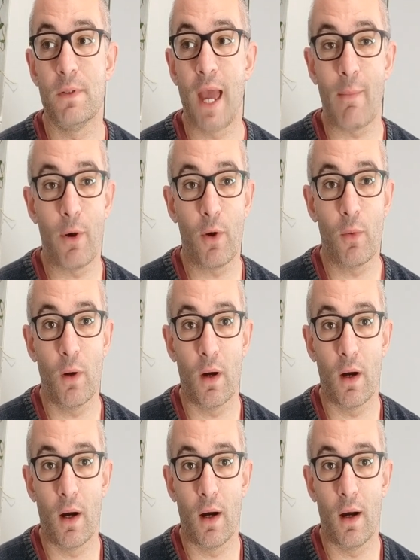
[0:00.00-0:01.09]
Gamo
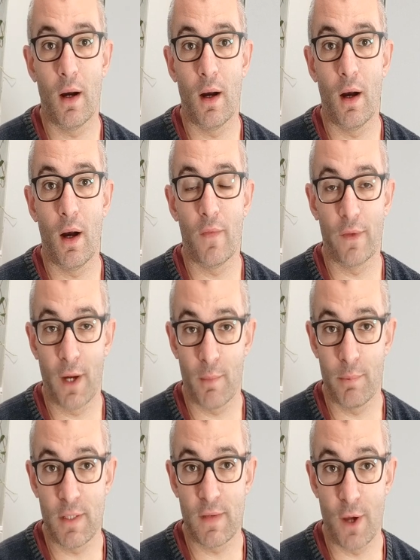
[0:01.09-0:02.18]
are the
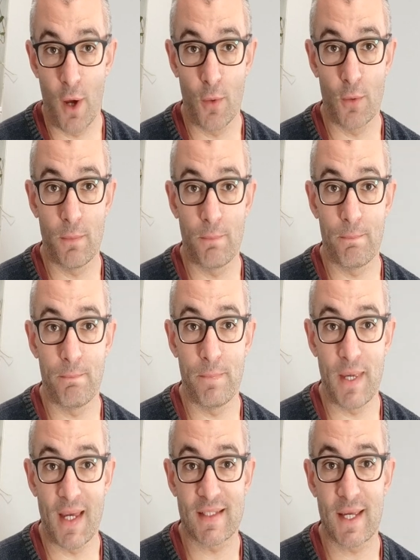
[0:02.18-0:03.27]
company that own
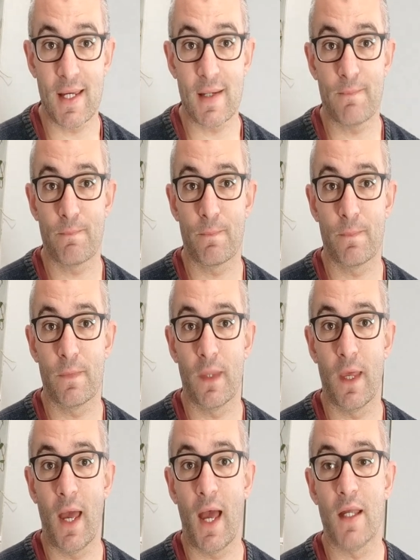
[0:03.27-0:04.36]
B S A,
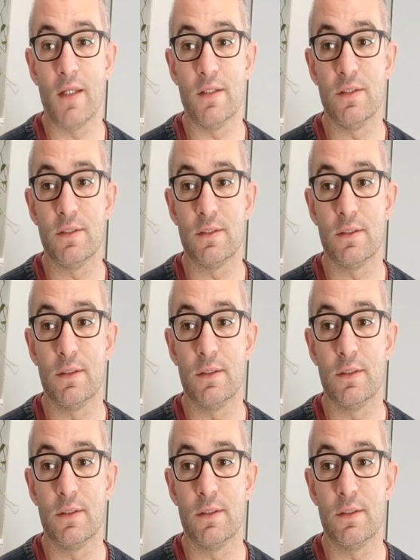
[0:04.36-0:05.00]
and